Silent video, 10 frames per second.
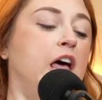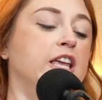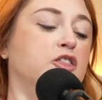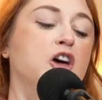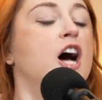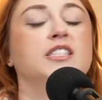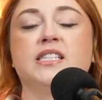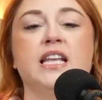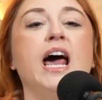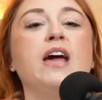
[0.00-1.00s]
thoughts
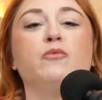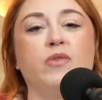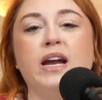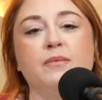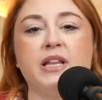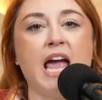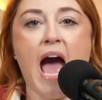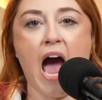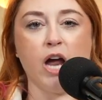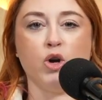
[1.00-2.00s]
that I randomly
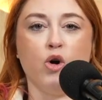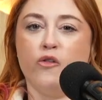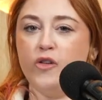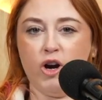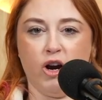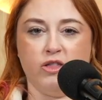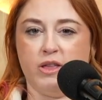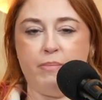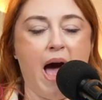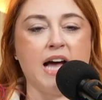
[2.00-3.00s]
had over the
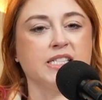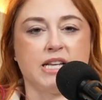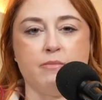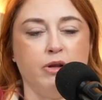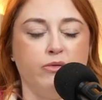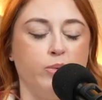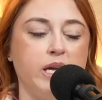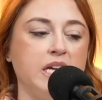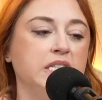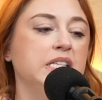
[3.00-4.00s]
past couple of
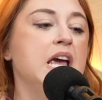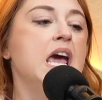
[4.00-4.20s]
weeks